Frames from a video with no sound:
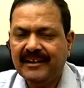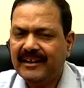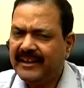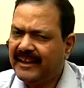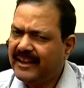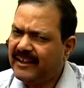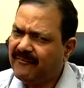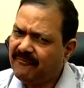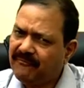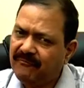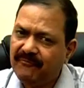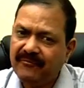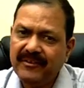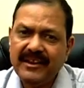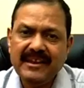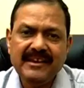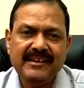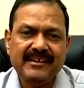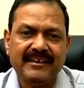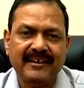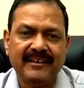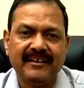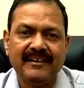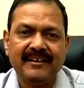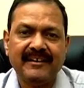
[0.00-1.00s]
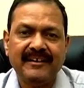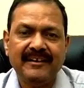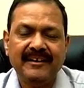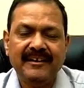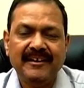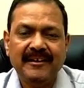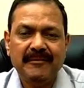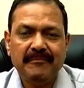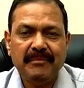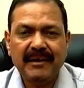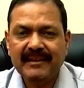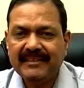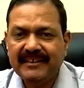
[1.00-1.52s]
every year,
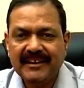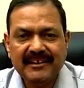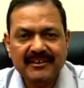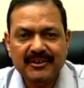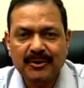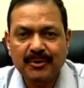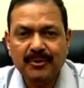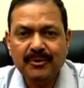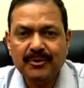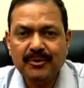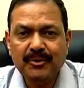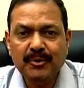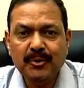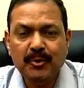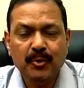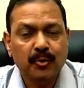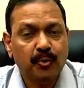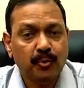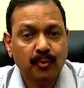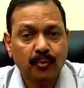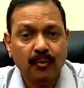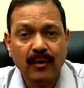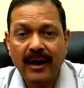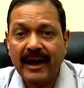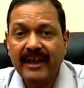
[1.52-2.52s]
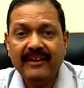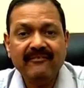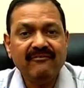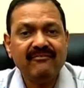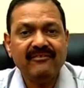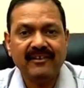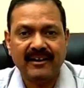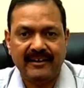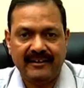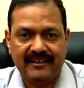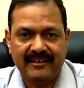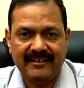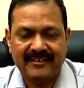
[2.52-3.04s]
but they don't know why
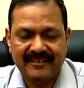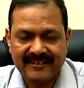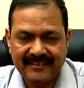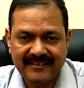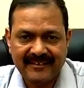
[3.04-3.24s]
flood.